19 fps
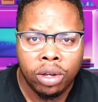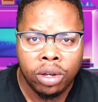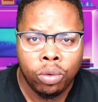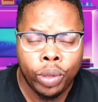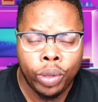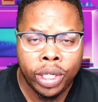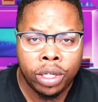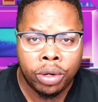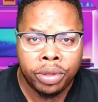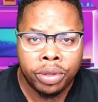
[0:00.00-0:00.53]

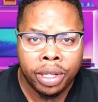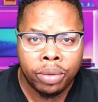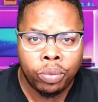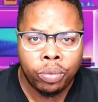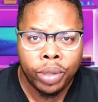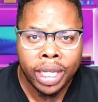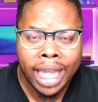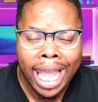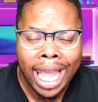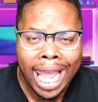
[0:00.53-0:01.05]
we know that
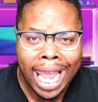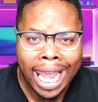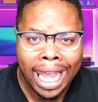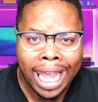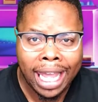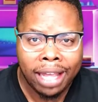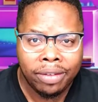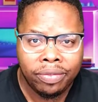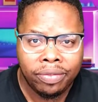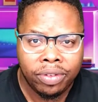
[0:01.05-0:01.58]
we
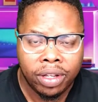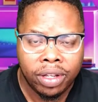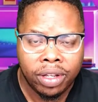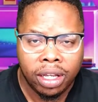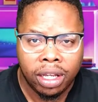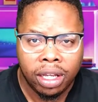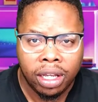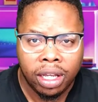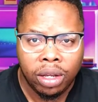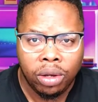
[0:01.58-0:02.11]
have
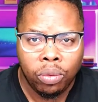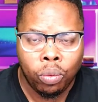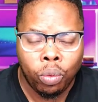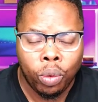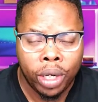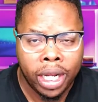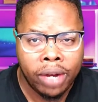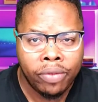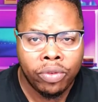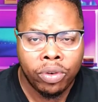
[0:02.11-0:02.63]

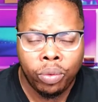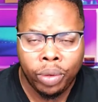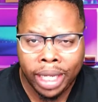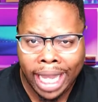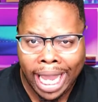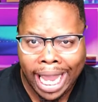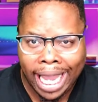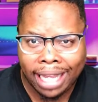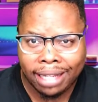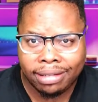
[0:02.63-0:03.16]
whatever we
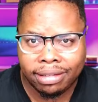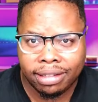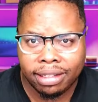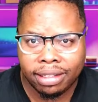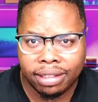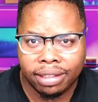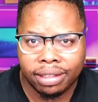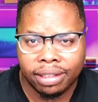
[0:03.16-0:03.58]
ask.